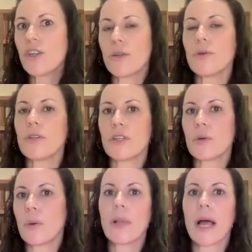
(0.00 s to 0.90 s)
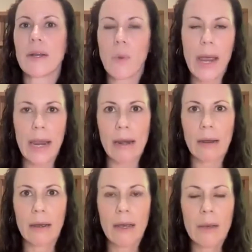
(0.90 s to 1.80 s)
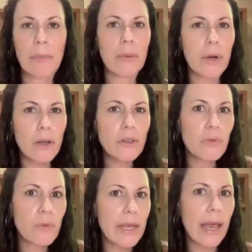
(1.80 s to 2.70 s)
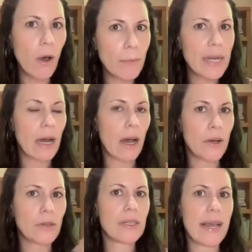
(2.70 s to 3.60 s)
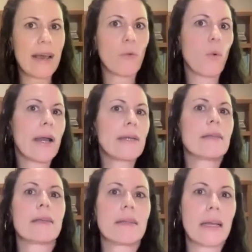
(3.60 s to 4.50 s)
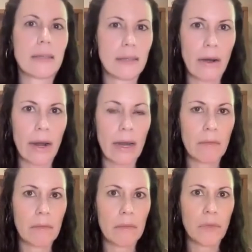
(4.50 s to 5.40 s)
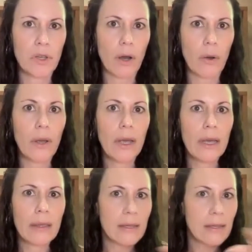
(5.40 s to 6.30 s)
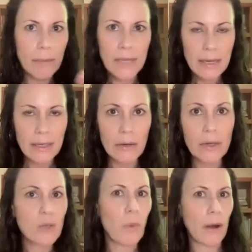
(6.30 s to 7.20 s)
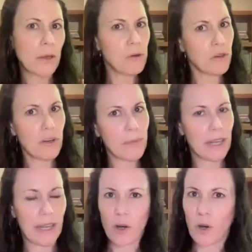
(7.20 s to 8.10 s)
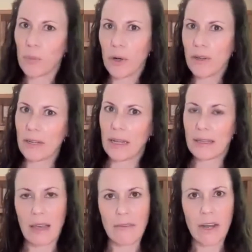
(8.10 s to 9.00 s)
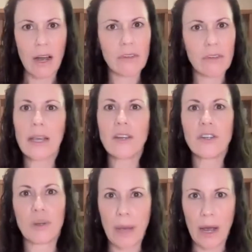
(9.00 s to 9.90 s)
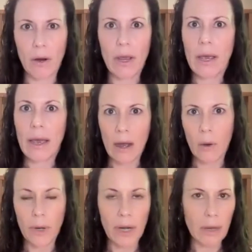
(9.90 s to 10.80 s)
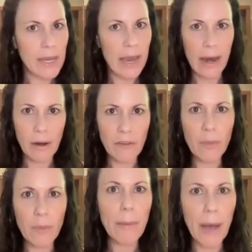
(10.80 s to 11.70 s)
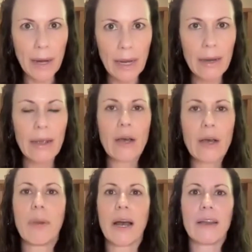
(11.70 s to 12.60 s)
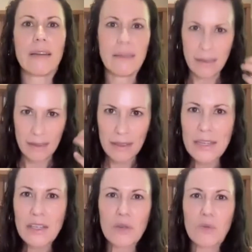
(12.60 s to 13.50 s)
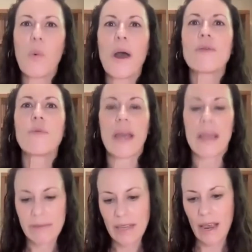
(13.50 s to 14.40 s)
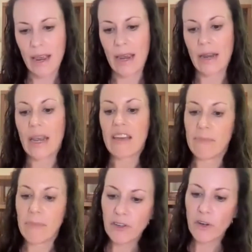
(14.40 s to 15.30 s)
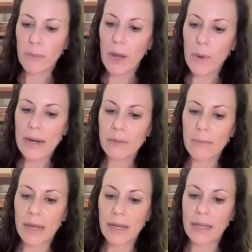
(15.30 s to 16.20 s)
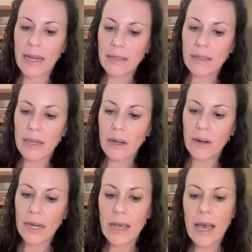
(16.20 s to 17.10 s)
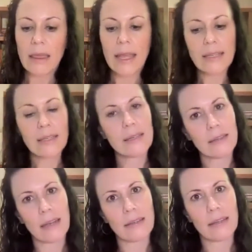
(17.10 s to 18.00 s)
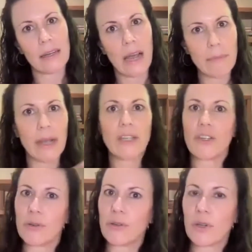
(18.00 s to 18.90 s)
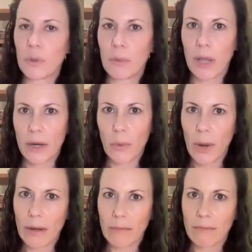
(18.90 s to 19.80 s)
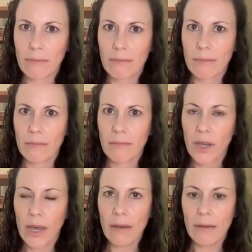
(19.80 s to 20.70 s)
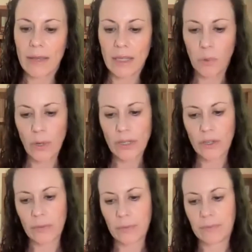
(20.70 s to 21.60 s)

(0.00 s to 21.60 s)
choose to do a blind weight. But it would also really help me to understand, why is this necessary? So the subtext here is, why don't you treat me like a whole person, and let's have a conversation about how we're going to be caring for my body. But this is one way of saying it. If measuring my weight is medically necessary, let's discuss it. I might choose to do a blind weight. Okay, that's point 2.